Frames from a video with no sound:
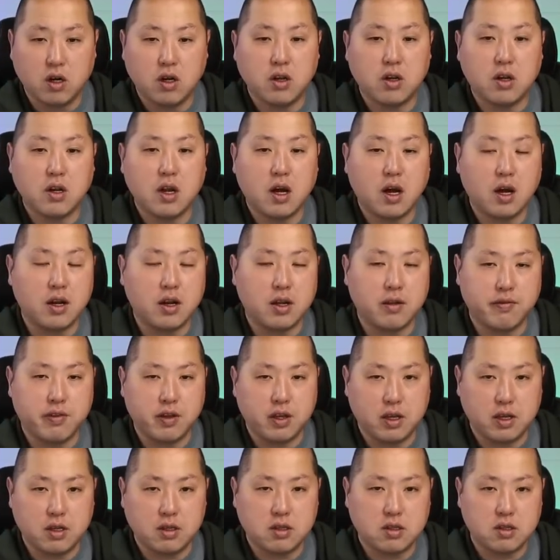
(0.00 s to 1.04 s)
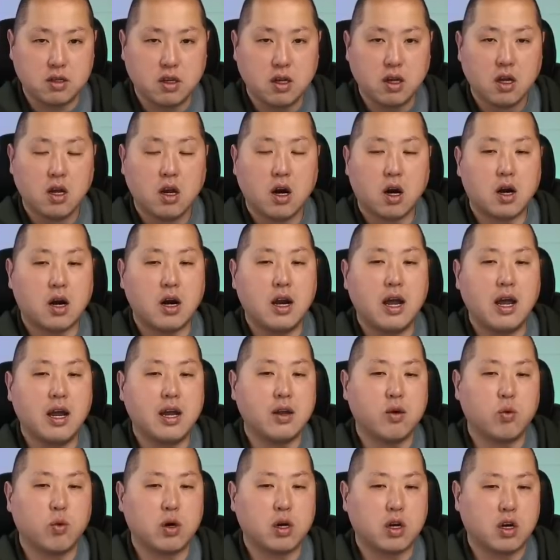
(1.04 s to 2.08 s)
None of these are
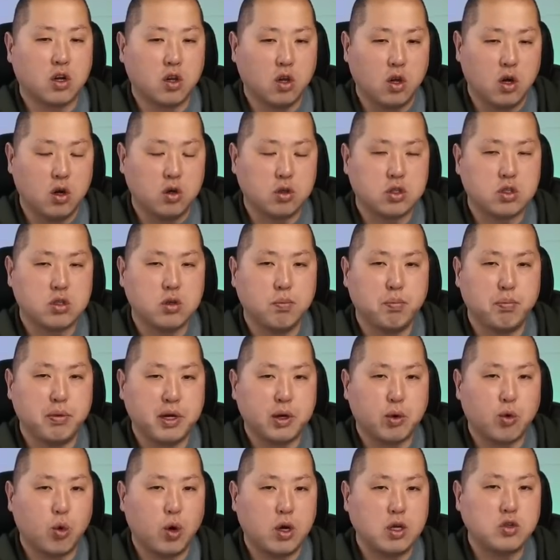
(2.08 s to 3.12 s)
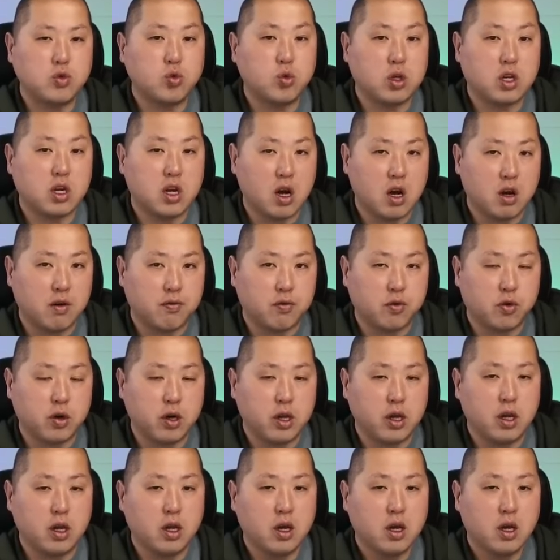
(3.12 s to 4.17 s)
anywhere close to Bitcoin's
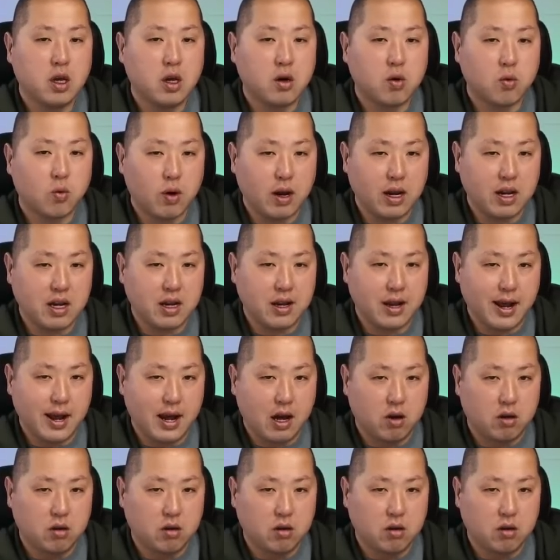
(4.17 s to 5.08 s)
recovery right now.